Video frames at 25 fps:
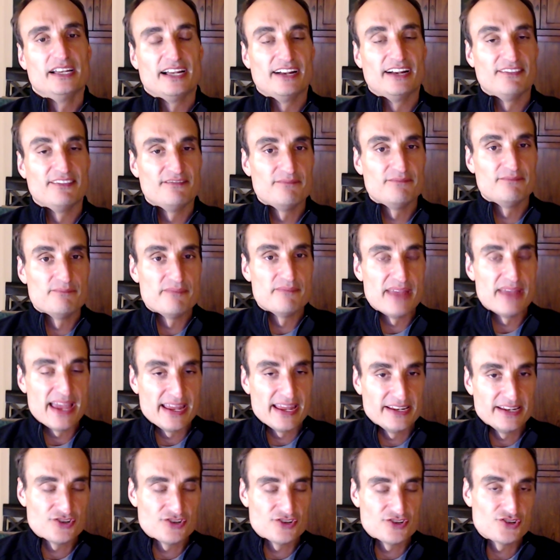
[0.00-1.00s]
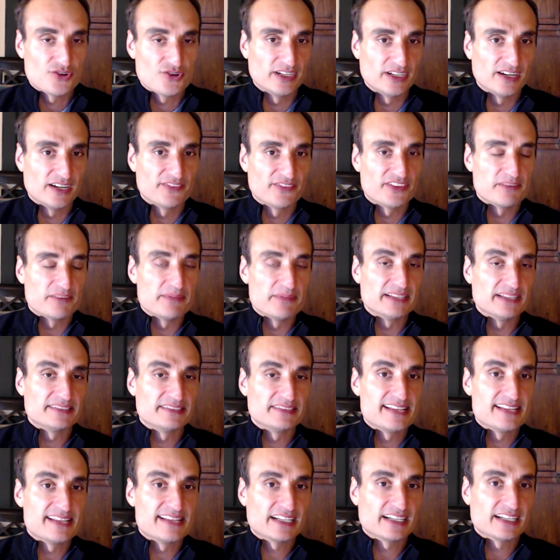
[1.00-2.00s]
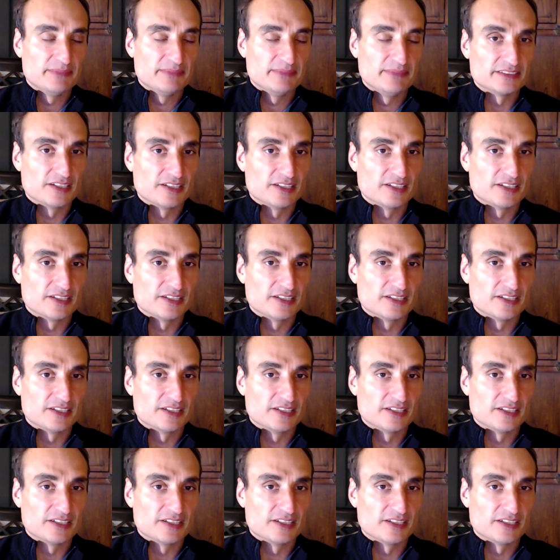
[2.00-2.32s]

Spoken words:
of men showing off their mastectomy